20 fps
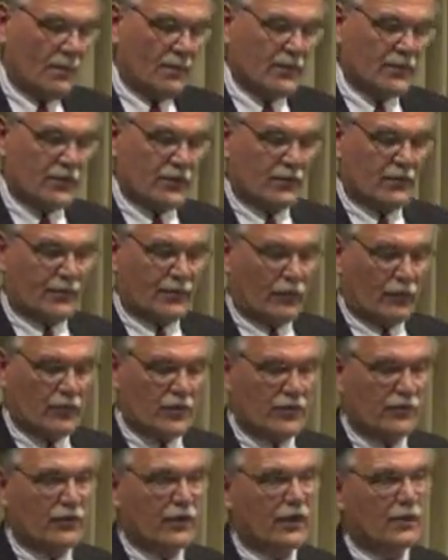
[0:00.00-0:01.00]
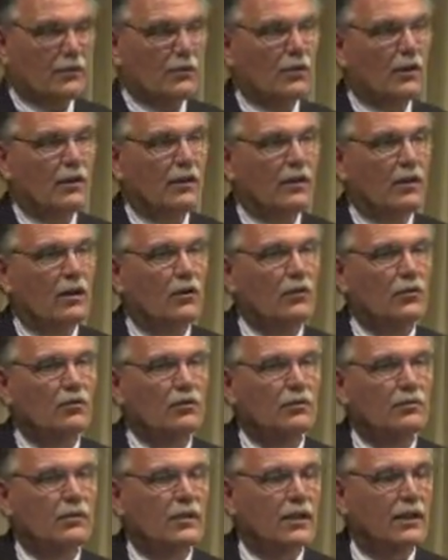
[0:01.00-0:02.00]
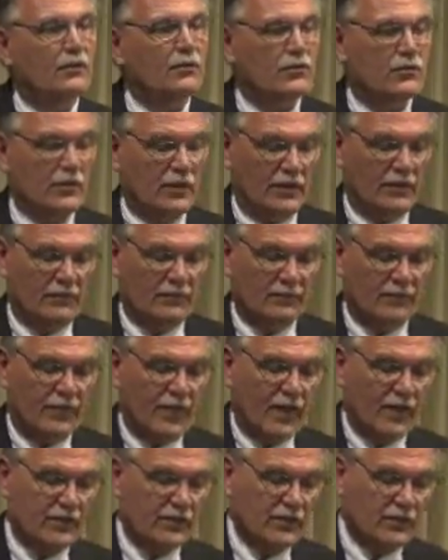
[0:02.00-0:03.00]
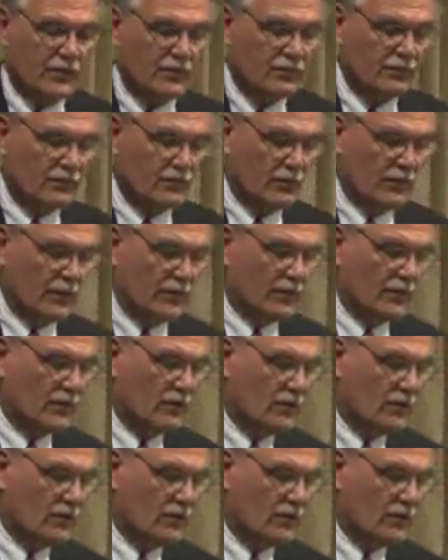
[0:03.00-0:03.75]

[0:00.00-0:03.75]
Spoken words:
This is the first green. One of the other interesting facets with